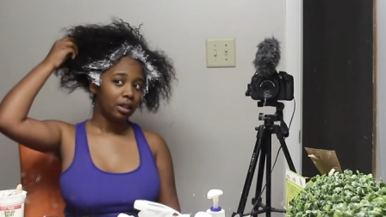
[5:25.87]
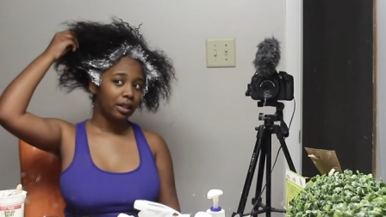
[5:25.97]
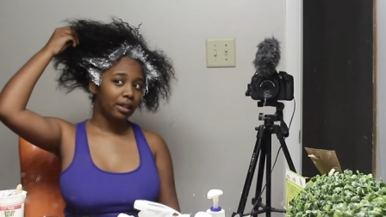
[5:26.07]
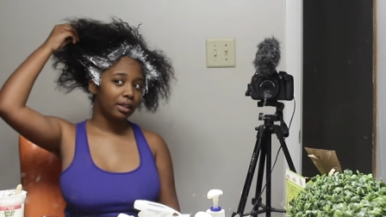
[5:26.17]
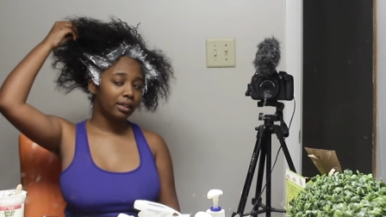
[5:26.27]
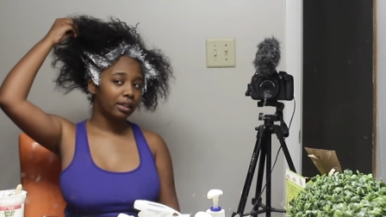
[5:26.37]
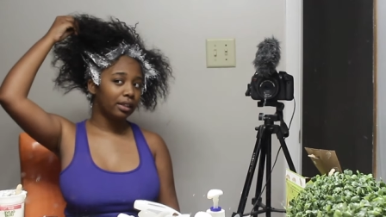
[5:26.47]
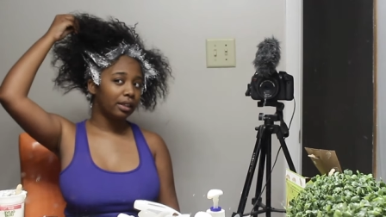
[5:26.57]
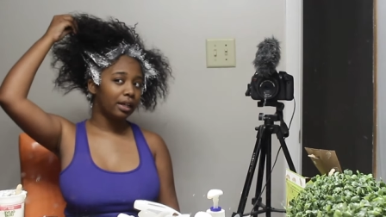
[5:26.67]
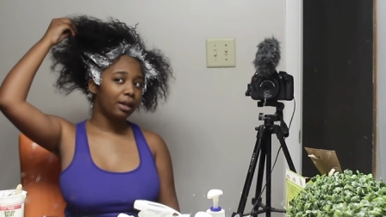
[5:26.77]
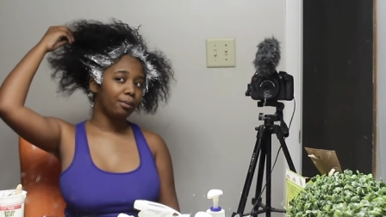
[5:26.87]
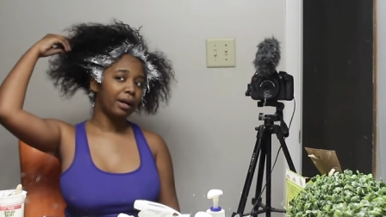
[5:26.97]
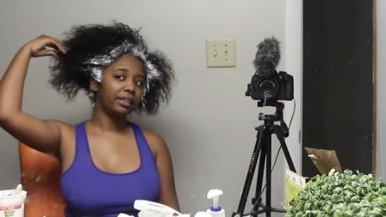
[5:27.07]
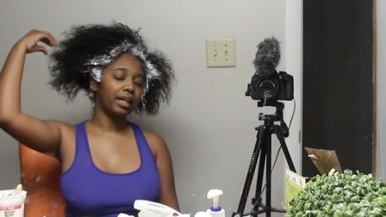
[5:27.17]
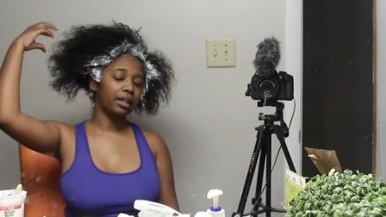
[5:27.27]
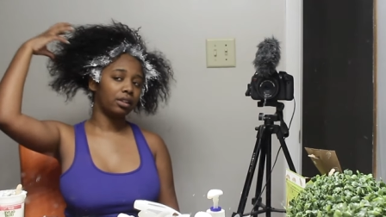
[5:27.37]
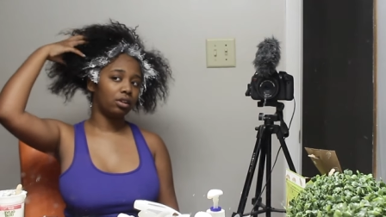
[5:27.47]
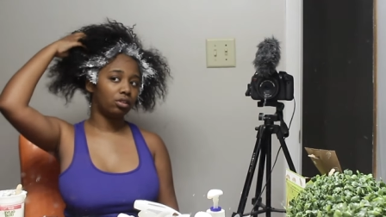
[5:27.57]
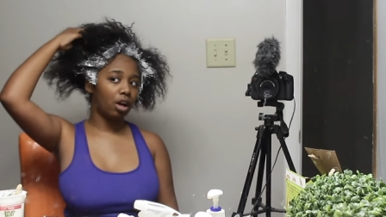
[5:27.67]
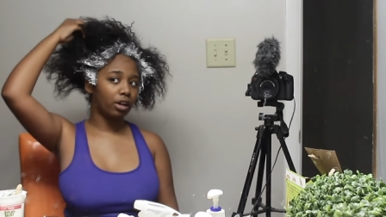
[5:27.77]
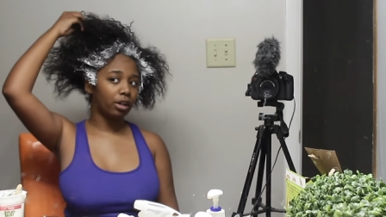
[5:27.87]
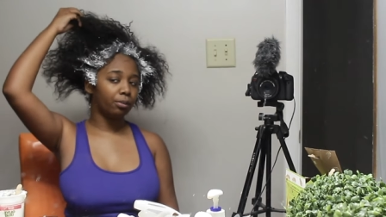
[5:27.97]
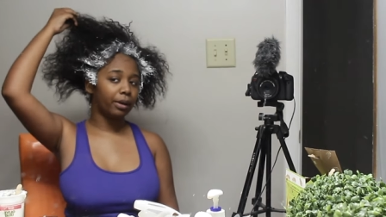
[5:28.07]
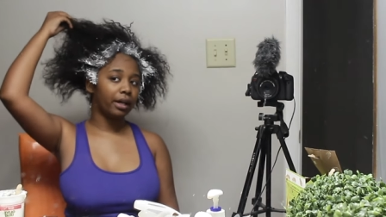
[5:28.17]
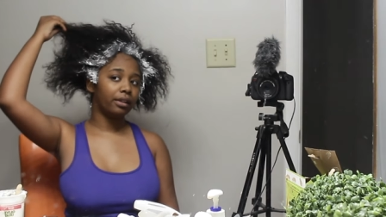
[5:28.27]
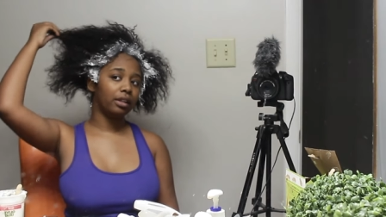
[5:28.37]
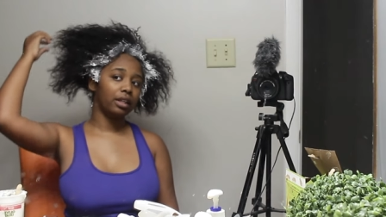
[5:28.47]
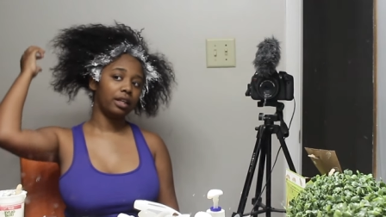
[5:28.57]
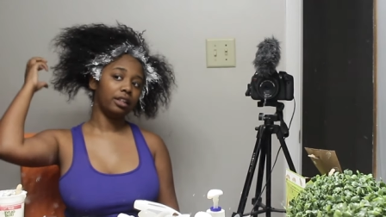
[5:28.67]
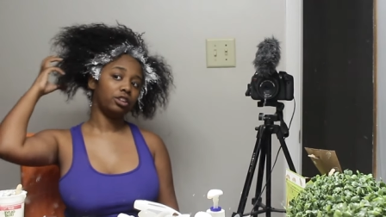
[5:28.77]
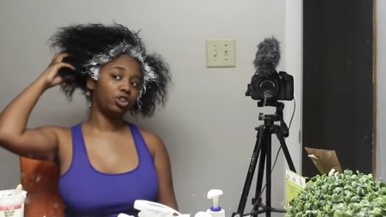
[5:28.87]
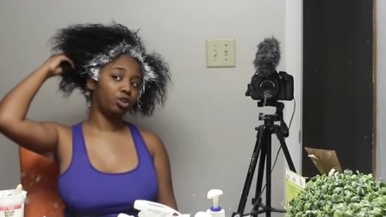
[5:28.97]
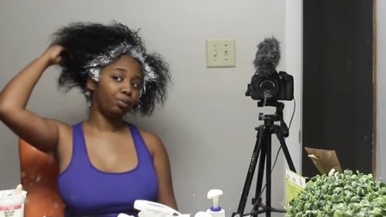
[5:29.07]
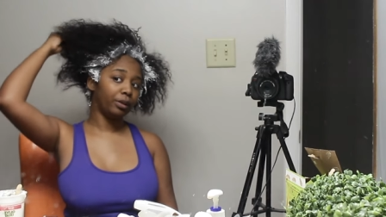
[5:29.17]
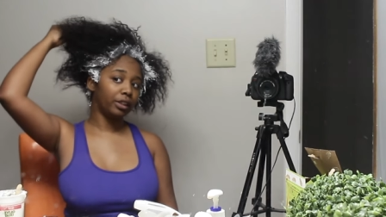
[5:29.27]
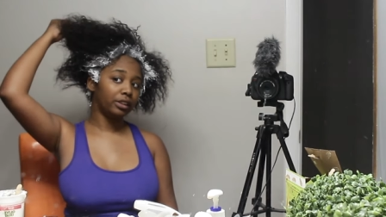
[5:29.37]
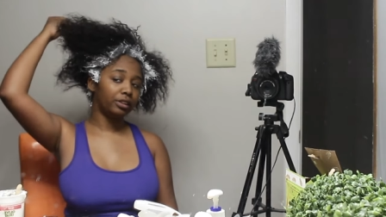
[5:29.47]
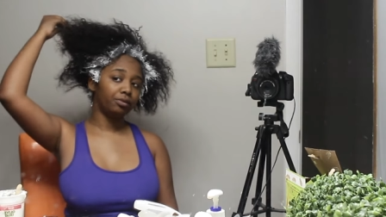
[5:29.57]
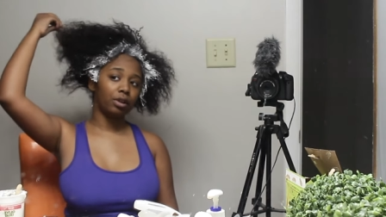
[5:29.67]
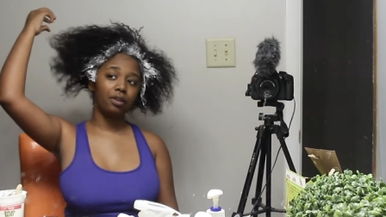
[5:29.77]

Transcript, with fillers: it it might take a little longer but the supers